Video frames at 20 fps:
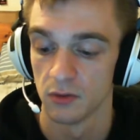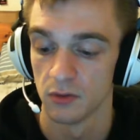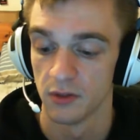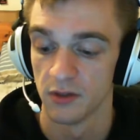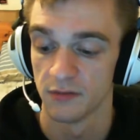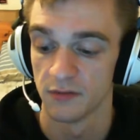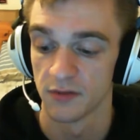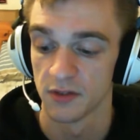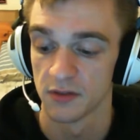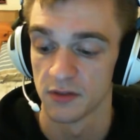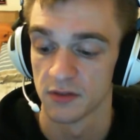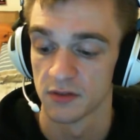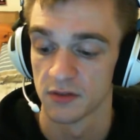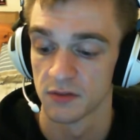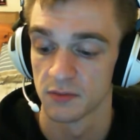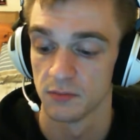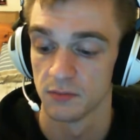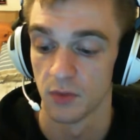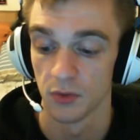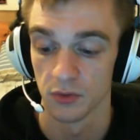this
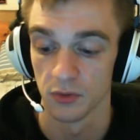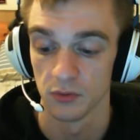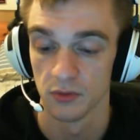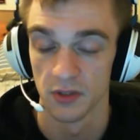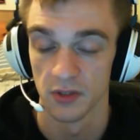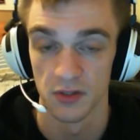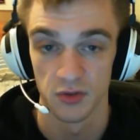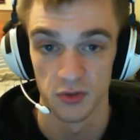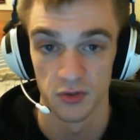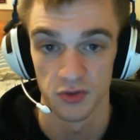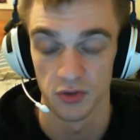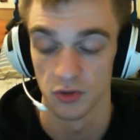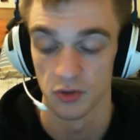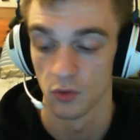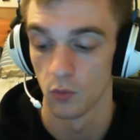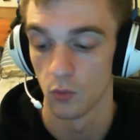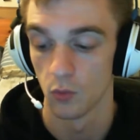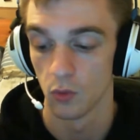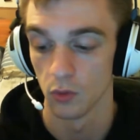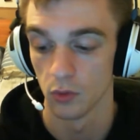model is also your
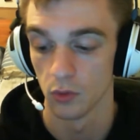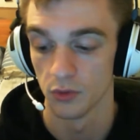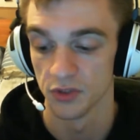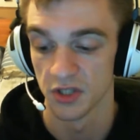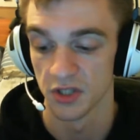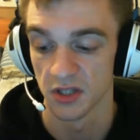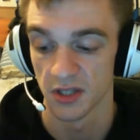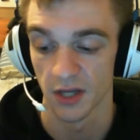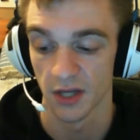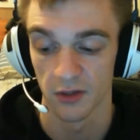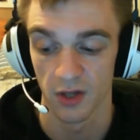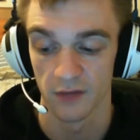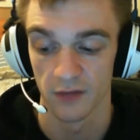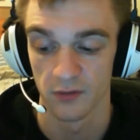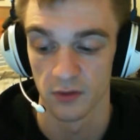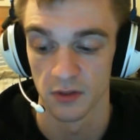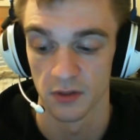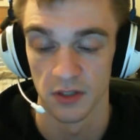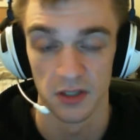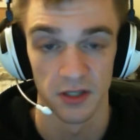warlord, he cannot have
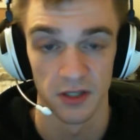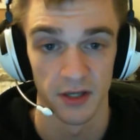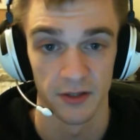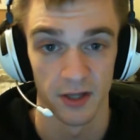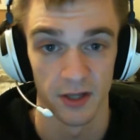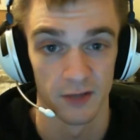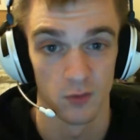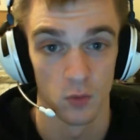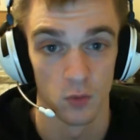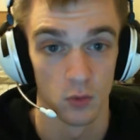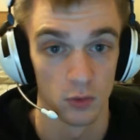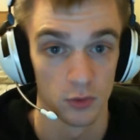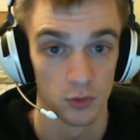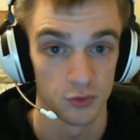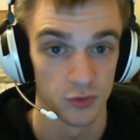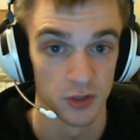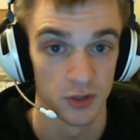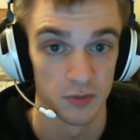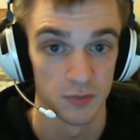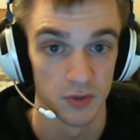a warlord
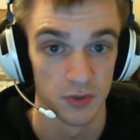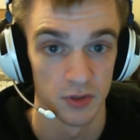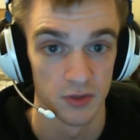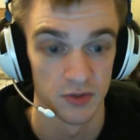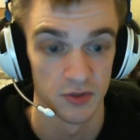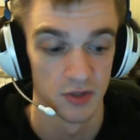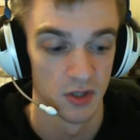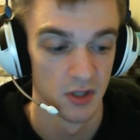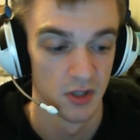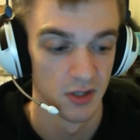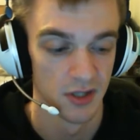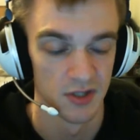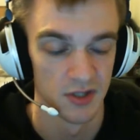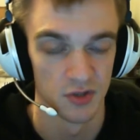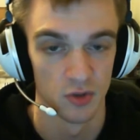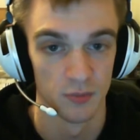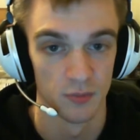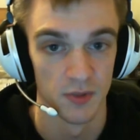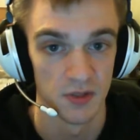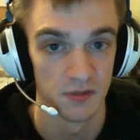trait because he's too
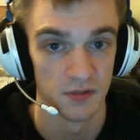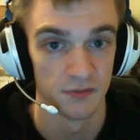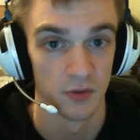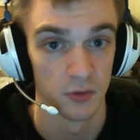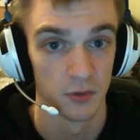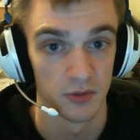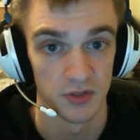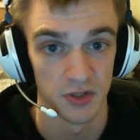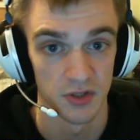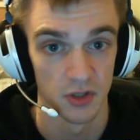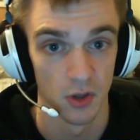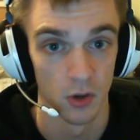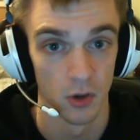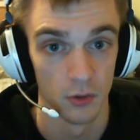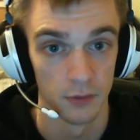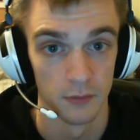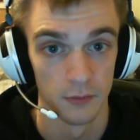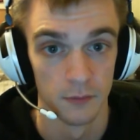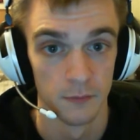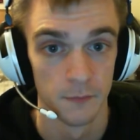busy focusing
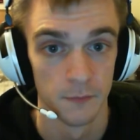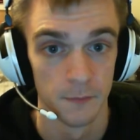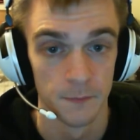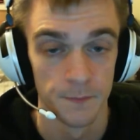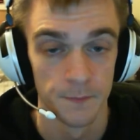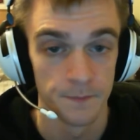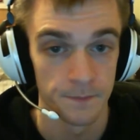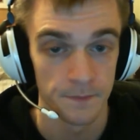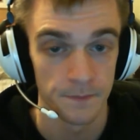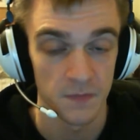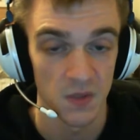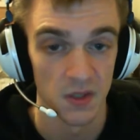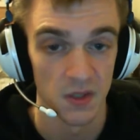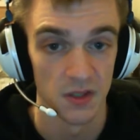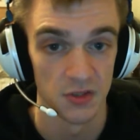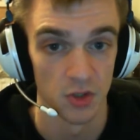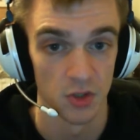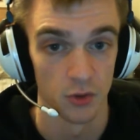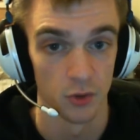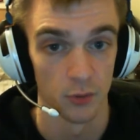on his
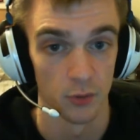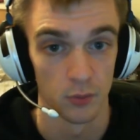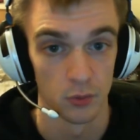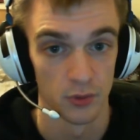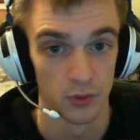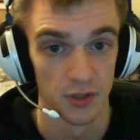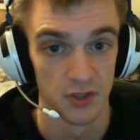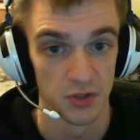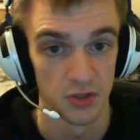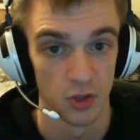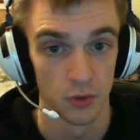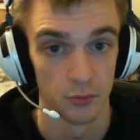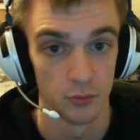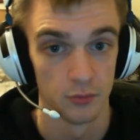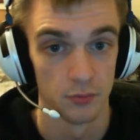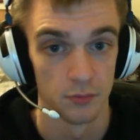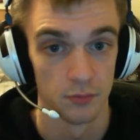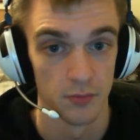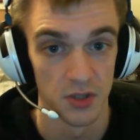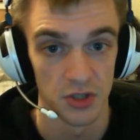own
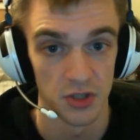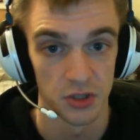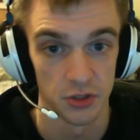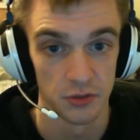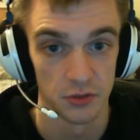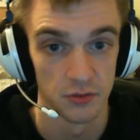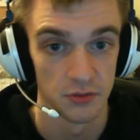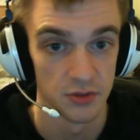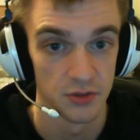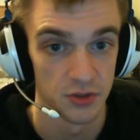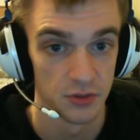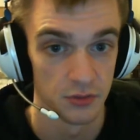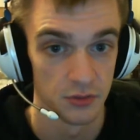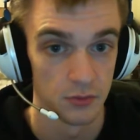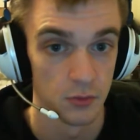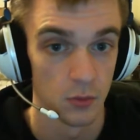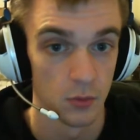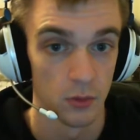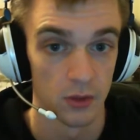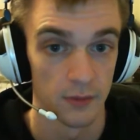mission to
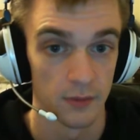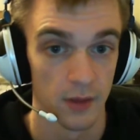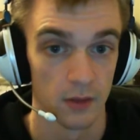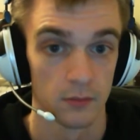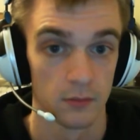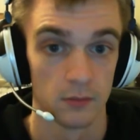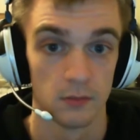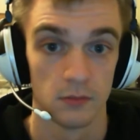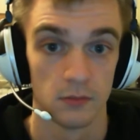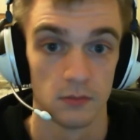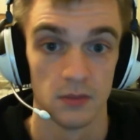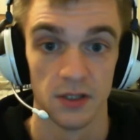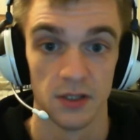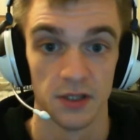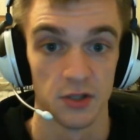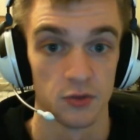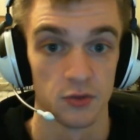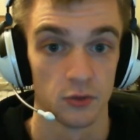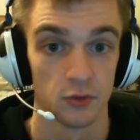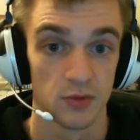worry about leading
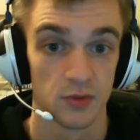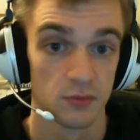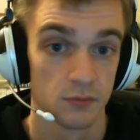troops.